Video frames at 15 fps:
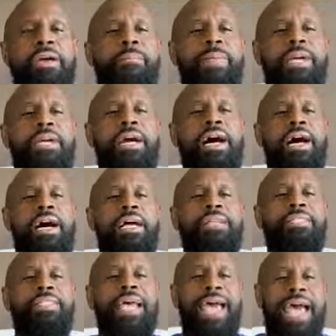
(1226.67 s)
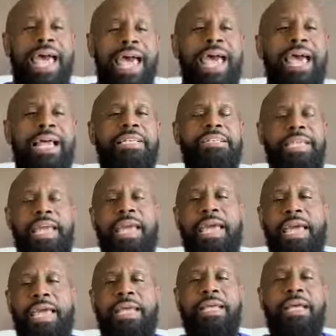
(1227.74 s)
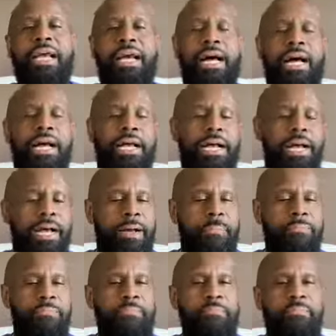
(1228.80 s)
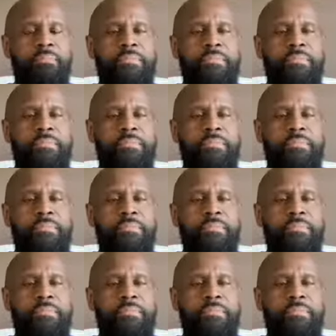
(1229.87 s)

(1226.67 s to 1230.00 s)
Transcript: Because as a, uh, um,